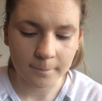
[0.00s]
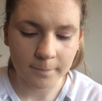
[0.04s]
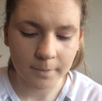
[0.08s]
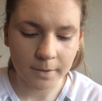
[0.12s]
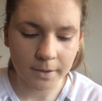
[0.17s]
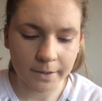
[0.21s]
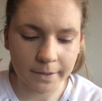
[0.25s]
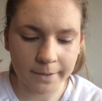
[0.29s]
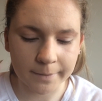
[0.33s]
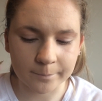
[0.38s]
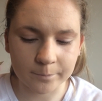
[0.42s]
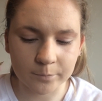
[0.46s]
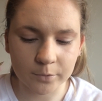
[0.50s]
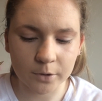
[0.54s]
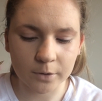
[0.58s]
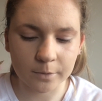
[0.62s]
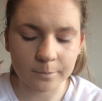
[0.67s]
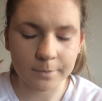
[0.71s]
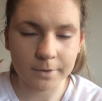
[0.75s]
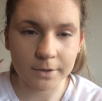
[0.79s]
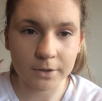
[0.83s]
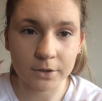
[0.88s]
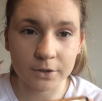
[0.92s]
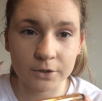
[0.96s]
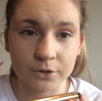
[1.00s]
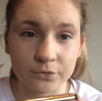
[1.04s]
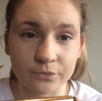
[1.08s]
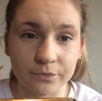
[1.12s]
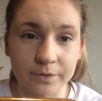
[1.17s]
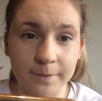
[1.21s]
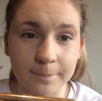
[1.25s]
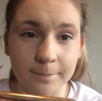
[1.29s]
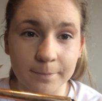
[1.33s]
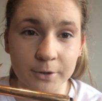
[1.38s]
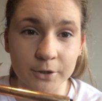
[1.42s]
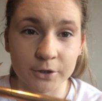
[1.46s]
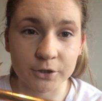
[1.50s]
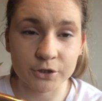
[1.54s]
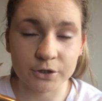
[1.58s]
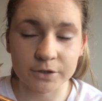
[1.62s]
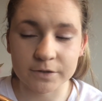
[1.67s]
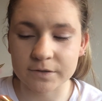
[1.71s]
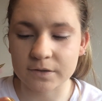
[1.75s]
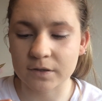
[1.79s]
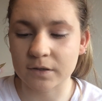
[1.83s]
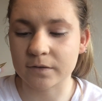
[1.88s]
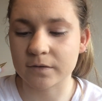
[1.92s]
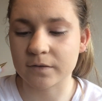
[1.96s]
But I'm probably going to
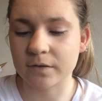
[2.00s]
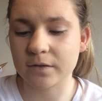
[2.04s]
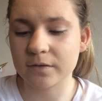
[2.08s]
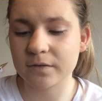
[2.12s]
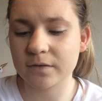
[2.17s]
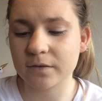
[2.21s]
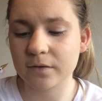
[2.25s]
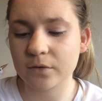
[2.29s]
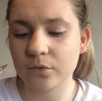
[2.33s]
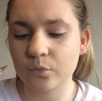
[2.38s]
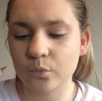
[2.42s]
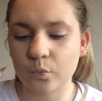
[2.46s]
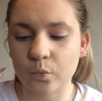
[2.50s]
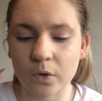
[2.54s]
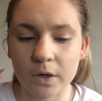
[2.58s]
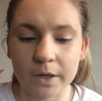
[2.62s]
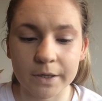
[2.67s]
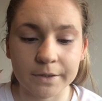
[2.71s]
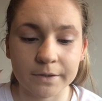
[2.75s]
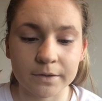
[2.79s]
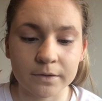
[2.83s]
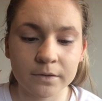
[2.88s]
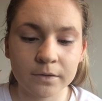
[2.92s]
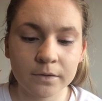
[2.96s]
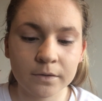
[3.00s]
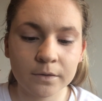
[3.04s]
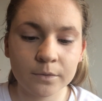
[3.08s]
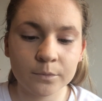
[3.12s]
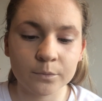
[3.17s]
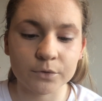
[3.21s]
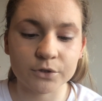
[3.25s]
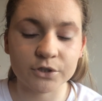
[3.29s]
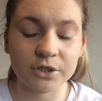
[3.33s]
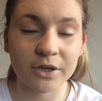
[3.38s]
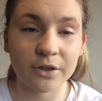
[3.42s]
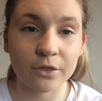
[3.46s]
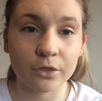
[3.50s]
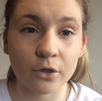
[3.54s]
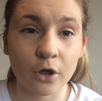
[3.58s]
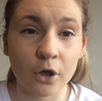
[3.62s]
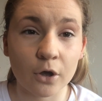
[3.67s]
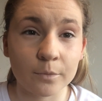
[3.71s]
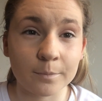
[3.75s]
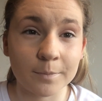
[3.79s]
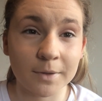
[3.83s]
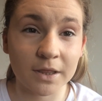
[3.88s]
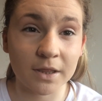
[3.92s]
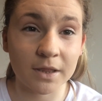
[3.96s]
repurchase this. This is in 1, which I
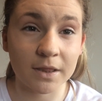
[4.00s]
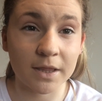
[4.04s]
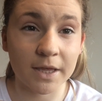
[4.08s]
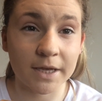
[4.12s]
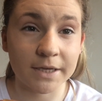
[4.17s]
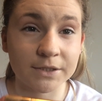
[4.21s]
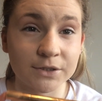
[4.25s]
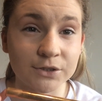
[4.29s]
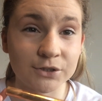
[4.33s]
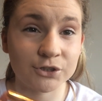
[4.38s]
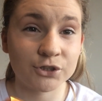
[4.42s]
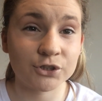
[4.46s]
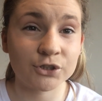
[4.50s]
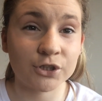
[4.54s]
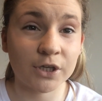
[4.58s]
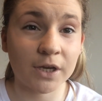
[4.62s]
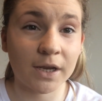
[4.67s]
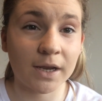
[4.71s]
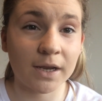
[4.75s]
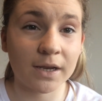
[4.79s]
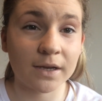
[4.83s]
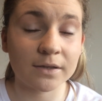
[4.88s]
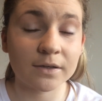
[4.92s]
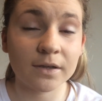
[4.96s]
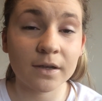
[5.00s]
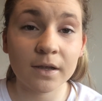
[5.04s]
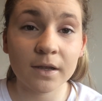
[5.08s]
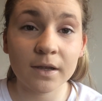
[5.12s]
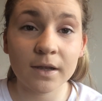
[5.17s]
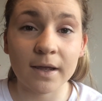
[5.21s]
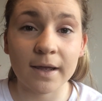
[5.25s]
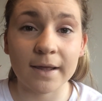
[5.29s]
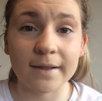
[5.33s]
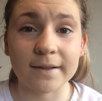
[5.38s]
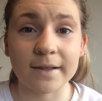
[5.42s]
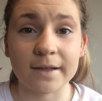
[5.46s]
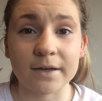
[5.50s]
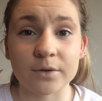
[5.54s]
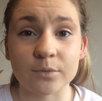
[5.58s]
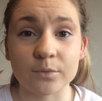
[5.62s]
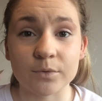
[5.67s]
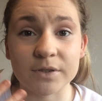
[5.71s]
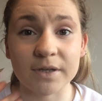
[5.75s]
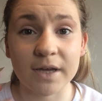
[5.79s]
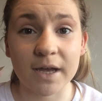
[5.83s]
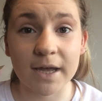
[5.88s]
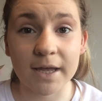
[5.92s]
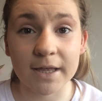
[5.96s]
thought would be the lightest shade, and then it
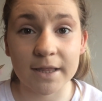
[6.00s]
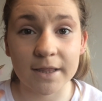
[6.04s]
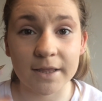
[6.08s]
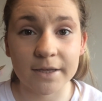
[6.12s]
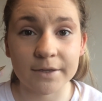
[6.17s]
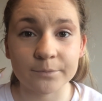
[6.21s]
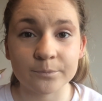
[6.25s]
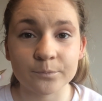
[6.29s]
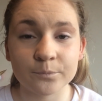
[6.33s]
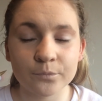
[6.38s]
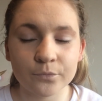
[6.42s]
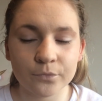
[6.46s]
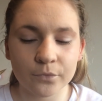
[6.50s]
would highlight.